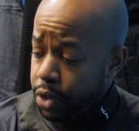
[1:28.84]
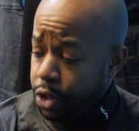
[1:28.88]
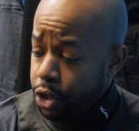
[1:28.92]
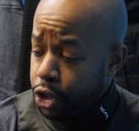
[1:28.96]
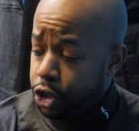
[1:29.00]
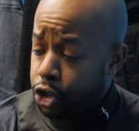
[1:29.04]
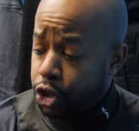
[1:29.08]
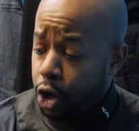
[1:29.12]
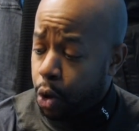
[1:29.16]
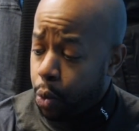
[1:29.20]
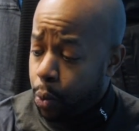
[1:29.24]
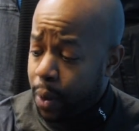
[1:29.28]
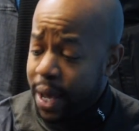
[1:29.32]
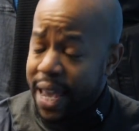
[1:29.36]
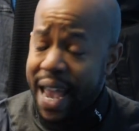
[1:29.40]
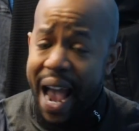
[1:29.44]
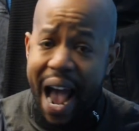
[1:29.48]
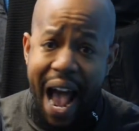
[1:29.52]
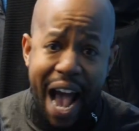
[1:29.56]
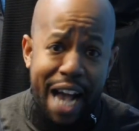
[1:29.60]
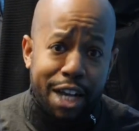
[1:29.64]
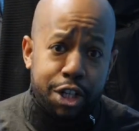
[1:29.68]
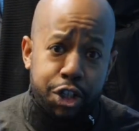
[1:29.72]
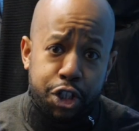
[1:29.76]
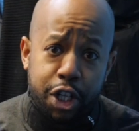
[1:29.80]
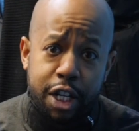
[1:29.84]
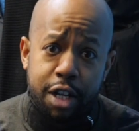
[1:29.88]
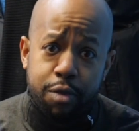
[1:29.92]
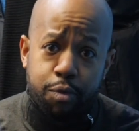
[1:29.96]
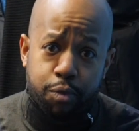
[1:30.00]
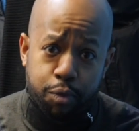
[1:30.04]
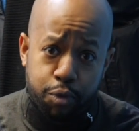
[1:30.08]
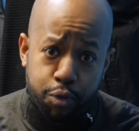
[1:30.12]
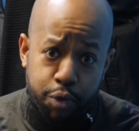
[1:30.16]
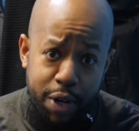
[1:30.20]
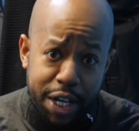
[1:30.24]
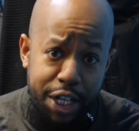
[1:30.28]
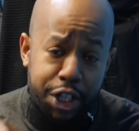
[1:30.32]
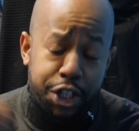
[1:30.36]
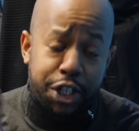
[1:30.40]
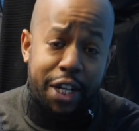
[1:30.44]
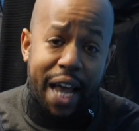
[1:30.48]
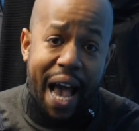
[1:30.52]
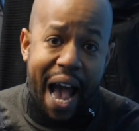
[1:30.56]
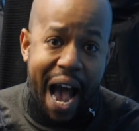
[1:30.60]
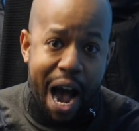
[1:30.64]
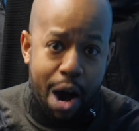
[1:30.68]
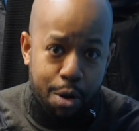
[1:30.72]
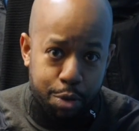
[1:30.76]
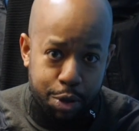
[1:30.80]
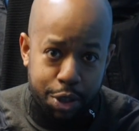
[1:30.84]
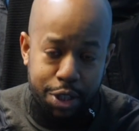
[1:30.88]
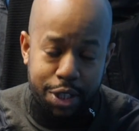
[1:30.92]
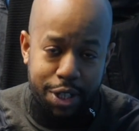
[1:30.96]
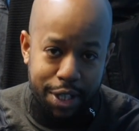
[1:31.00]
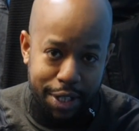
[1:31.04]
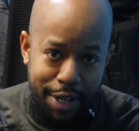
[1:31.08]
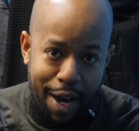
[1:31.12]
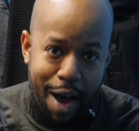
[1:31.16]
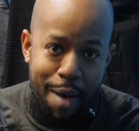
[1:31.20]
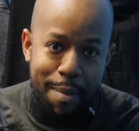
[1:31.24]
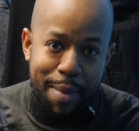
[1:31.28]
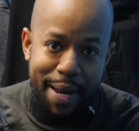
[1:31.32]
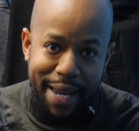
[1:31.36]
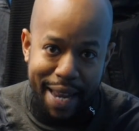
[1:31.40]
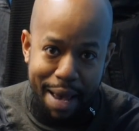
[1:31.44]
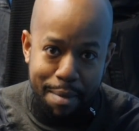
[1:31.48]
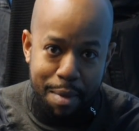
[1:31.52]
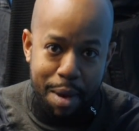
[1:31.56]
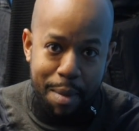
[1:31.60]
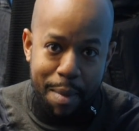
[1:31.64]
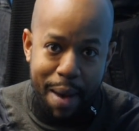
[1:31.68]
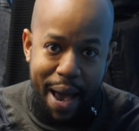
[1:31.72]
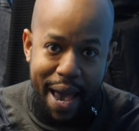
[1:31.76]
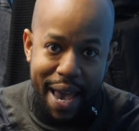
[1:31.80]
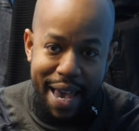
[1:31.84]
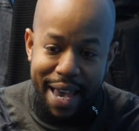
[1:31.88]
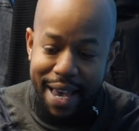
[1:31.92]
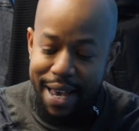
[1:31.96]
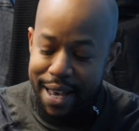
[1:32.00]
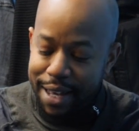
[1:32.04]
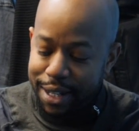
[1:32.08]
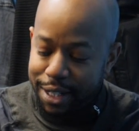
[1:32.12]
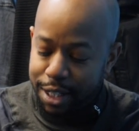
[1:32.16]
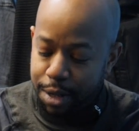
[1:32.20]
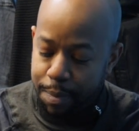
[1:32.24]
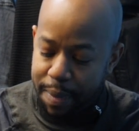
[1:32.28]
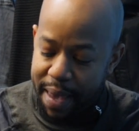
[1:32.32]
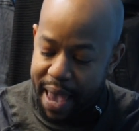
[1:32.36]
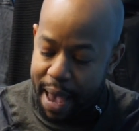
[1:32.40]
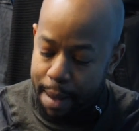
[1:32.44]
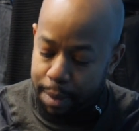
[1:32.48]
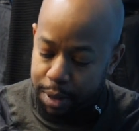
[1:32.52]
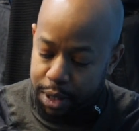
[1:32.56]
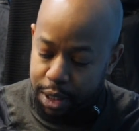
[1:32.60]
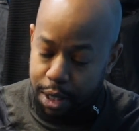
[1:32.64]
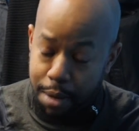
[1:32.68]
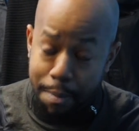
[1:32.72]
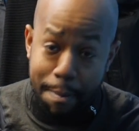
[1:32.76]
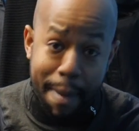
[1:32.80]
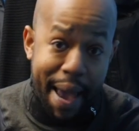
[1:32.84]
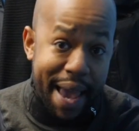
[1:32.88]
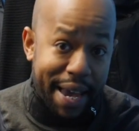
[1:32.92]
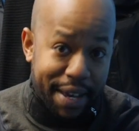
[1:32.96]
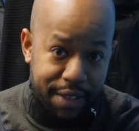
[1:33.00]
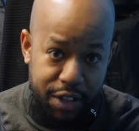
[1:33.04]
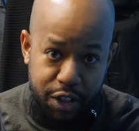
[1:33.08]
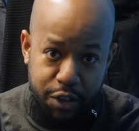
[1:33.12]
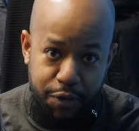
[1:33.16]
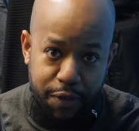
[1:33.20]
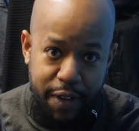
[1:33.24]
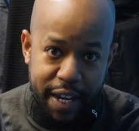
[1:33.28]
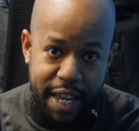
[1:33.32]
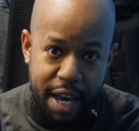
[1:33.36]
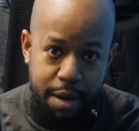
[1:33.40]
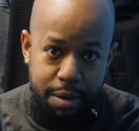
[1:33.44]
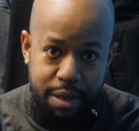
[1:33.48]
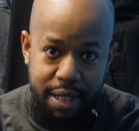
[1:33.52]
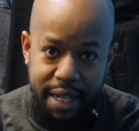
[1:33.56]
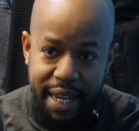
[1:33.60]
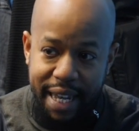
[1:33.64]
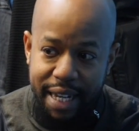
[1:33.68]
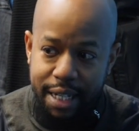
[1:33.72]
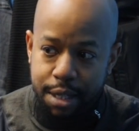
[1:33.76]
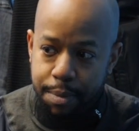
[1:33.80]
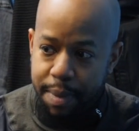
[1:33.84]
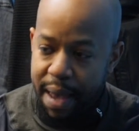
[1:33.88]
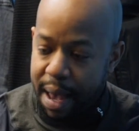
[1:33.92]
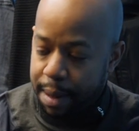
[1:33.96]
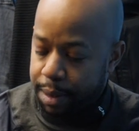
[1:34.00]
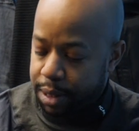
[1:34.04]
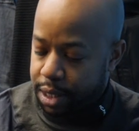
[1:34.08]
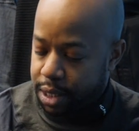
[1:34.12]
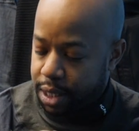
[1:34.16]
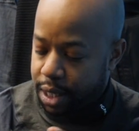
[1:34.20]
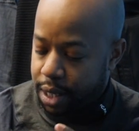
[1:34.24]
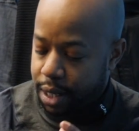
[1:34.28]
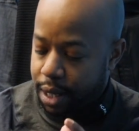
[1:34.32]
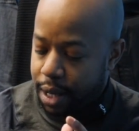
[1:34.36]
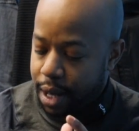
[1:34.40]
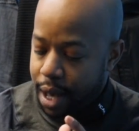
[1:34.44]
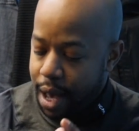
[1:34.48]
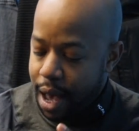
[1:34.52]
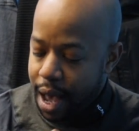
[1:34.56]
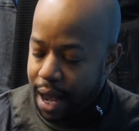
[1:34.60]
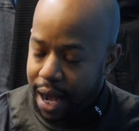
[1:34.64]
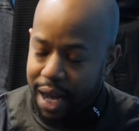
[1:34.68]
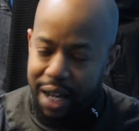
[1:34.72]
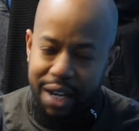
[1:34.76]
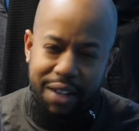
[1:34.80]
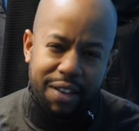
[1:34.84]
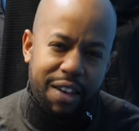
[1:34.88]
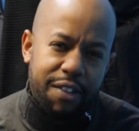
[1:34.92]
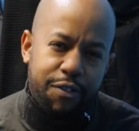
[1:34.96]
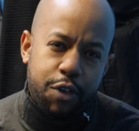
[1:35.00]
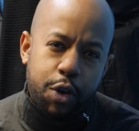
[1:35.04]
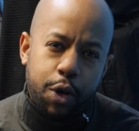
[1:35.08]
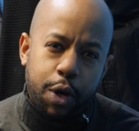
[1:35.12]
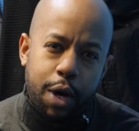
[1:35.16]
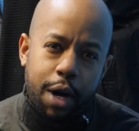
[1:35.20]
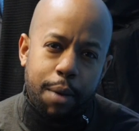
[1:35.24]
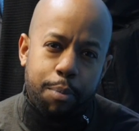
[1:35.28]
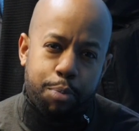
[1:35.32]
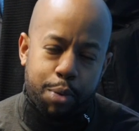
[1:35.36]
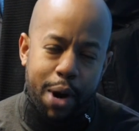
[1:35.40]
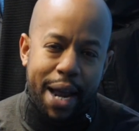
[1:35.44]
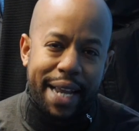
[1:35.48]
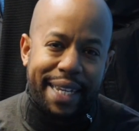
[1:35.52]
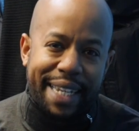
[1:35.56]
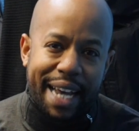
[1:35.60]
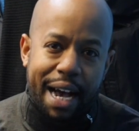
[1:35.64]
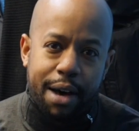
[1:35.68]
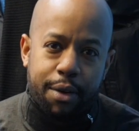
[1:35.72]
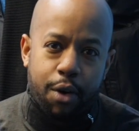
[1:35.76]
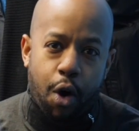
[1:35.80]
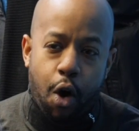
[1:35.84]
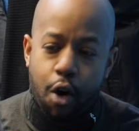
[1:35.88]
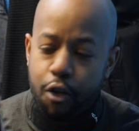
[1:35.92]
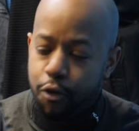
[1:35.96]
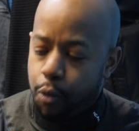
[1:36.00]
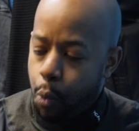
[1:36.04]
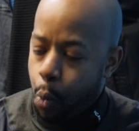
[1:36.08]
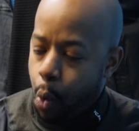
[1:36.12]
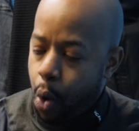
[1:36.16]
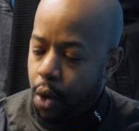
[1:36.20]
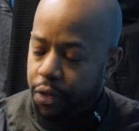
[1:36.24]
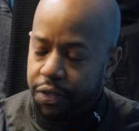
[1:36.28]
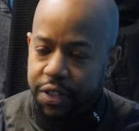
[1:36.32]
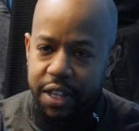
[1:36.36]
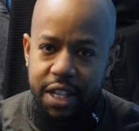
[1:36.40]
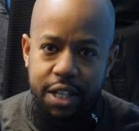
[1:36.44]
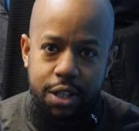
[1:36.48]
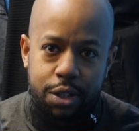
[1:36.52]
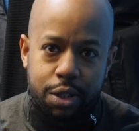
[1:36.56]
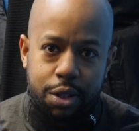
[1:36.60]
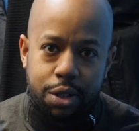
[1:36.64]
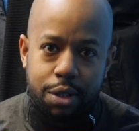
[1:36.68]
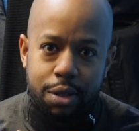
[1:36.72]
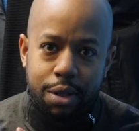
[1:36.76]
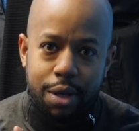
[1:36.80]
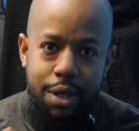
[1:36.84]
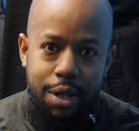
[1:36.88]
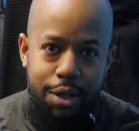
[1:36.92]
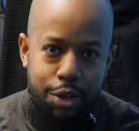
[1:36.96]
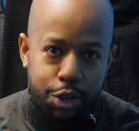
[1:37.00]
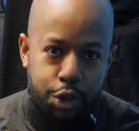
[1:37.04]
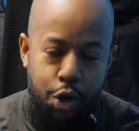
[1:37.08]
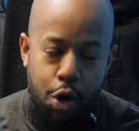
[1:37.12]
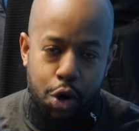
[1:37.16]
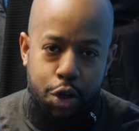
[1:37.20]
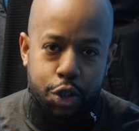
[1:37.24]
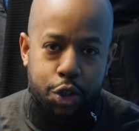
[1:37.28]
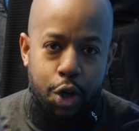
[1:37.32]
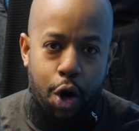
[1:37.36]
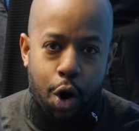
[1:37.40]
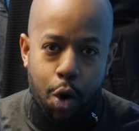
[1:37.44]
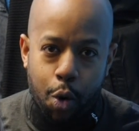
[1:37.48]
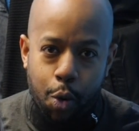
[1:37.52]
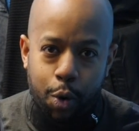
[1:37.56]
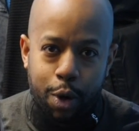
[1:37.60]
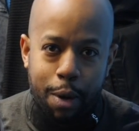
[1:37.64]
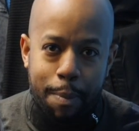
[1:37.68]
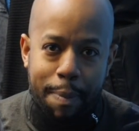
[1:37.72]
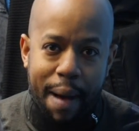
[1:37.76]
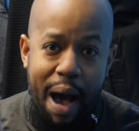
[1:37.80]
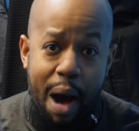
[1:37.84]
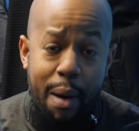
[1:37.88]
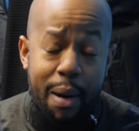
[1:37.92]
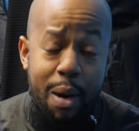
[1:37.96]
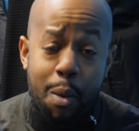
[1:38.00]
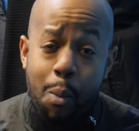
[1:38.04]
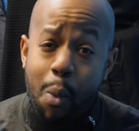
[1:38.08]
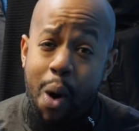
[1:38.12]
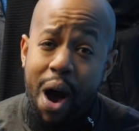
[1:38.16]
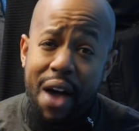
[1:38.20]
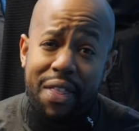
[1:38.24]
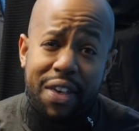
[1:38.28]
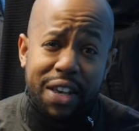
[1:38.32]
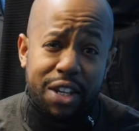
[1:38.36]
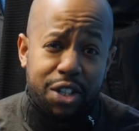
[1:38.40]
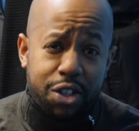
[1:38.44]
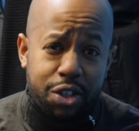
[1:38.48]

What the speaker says: So we actually reached out to Diamond MMA to be able to make this video today, to be able to kind of give you a breakdown of what these jocks are all about and why there's